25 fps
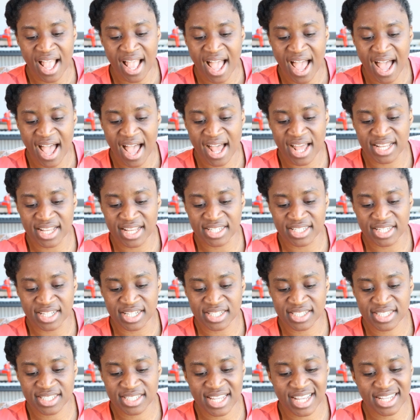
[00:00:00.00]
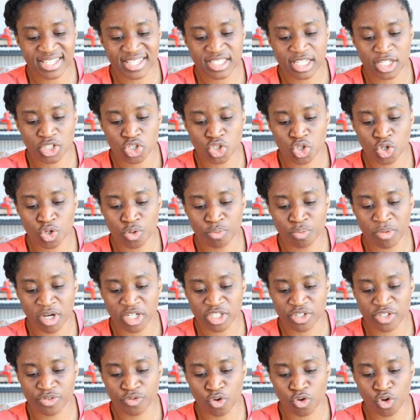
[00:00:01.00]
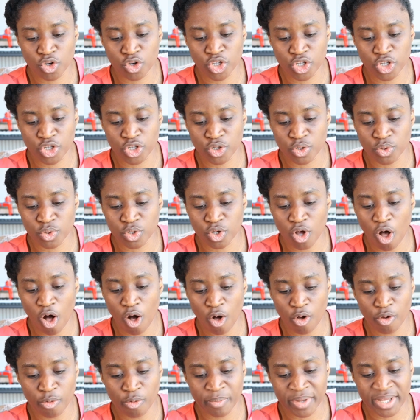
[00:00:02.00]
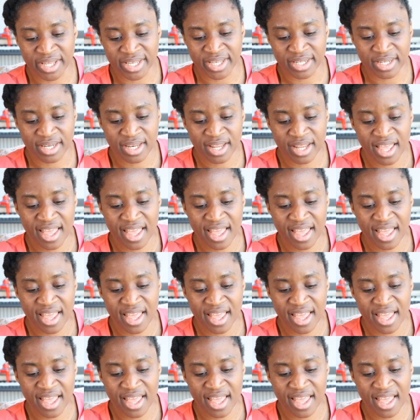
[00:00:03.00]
and Sexy Too Much For You Coleman.